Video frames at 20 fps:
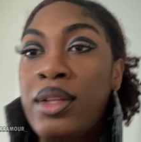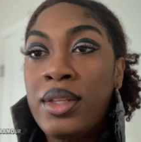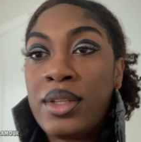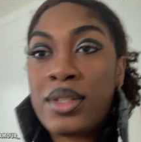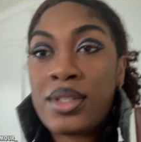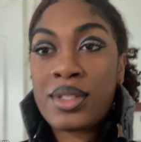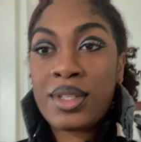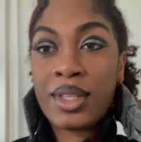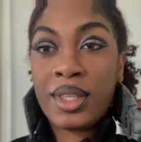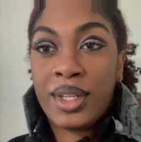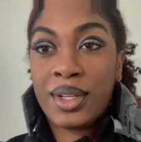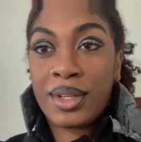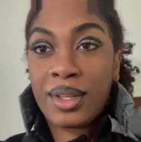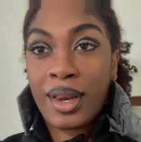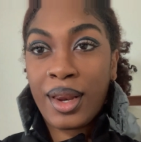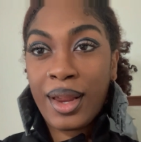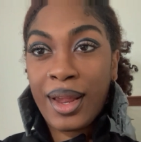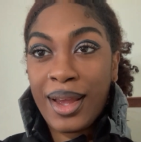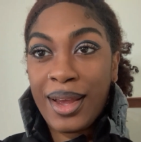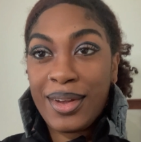This is the look
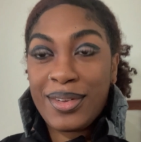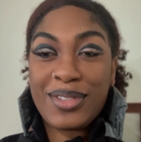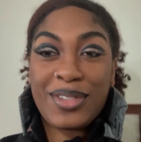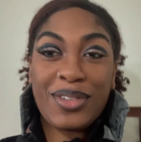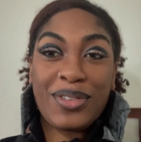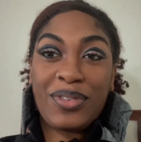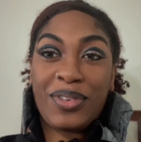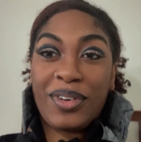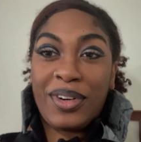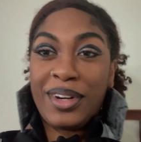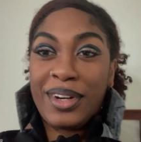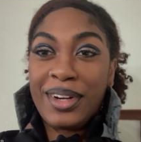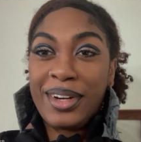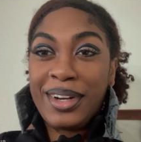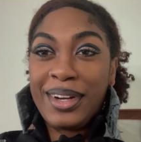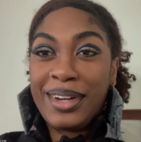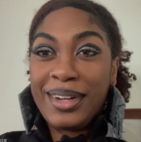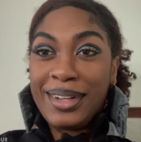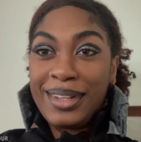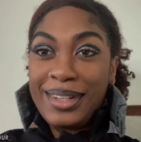I have so far.
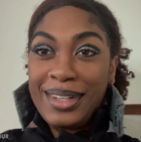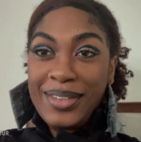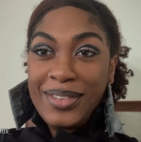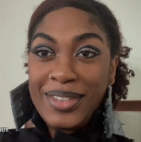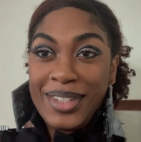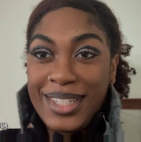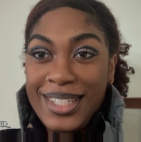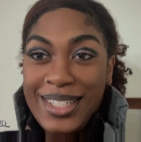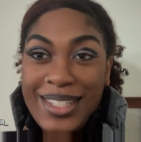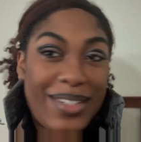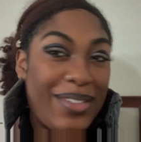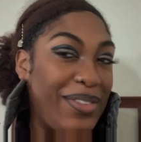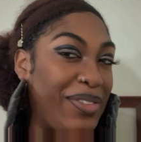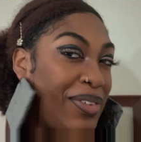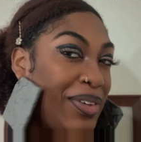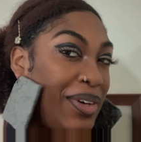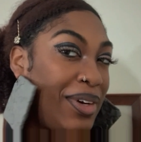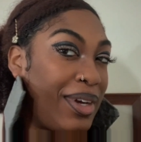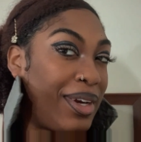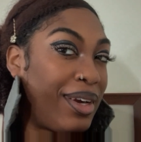I'm loving it so
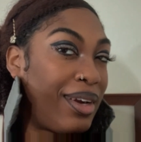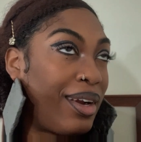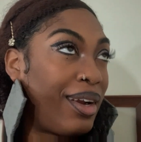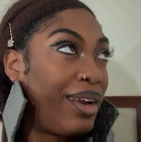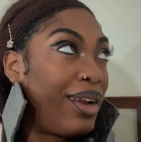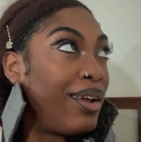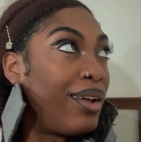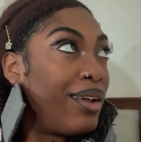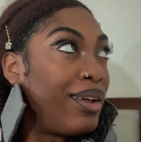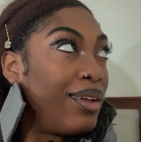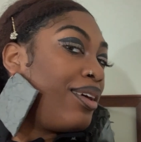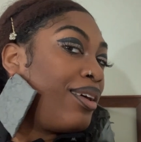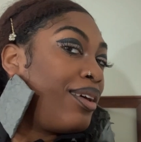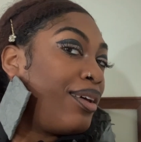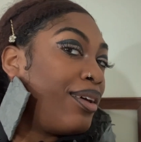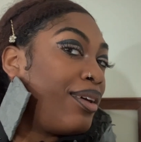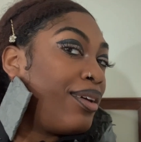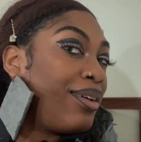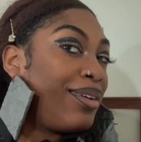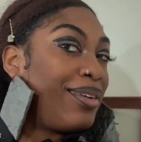far.
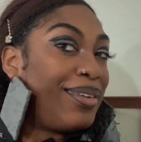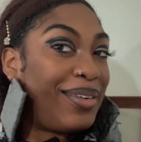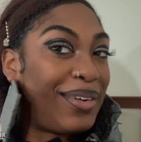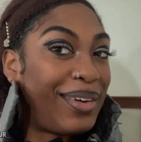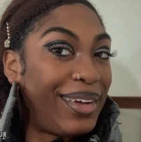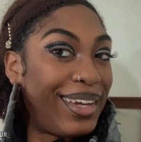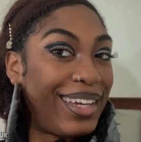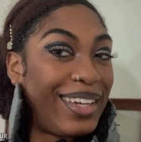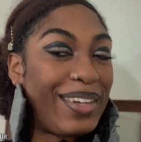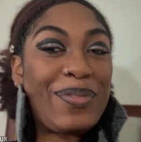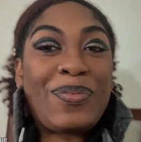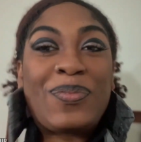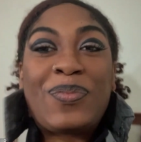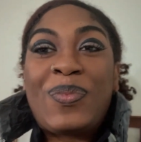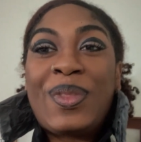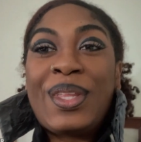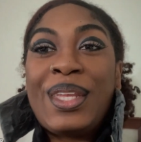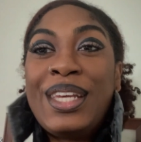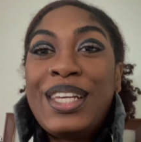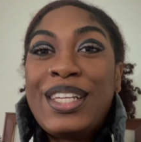Yeah, okay.
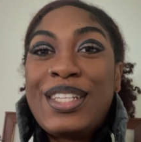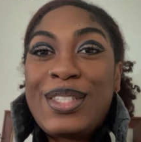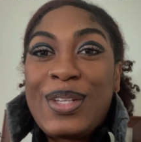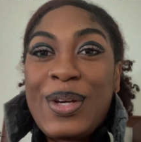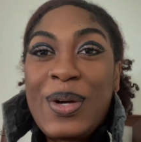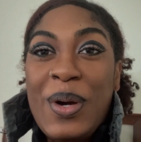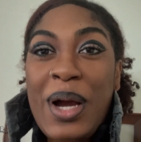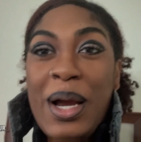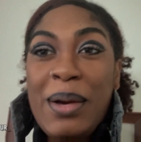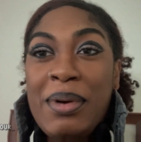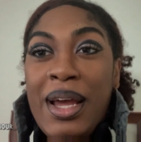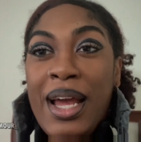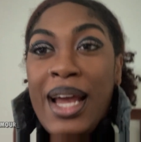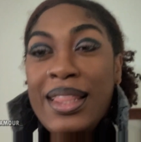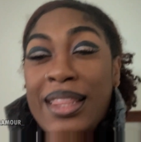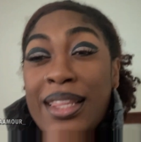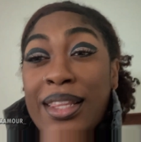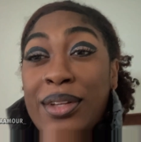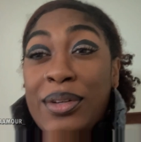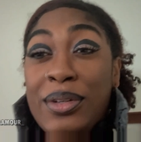So I'm gonna
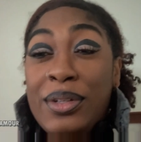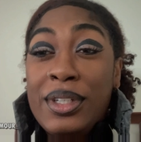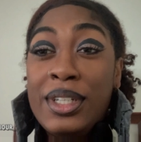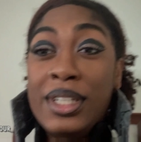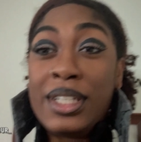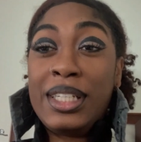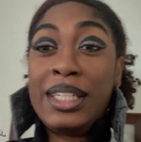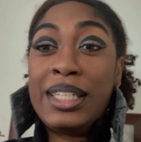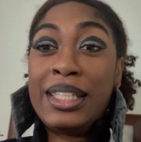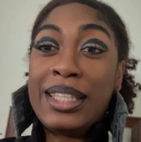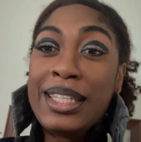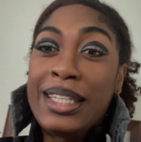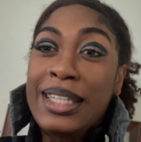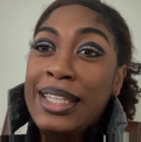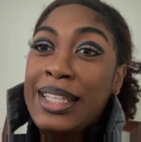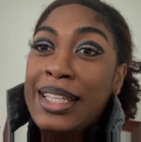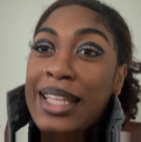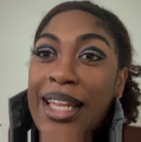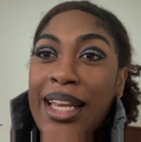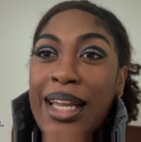add the little hoodie
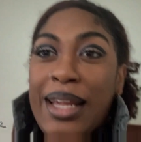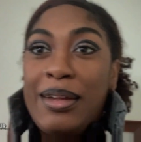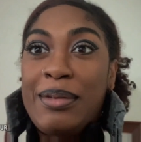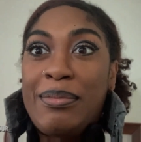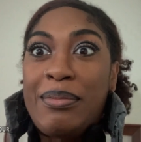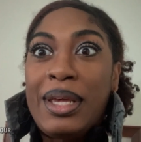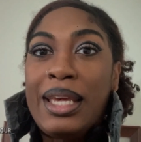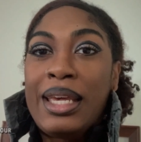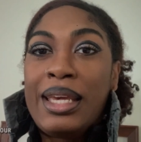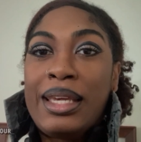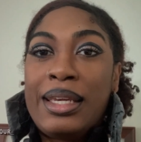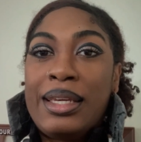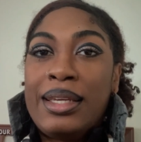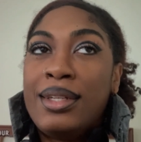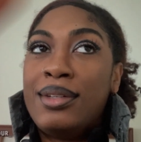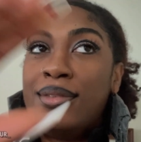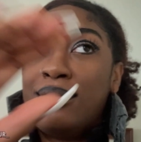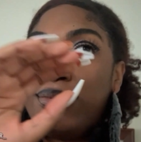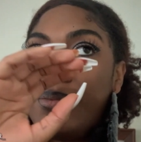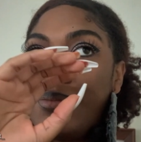thing that I made.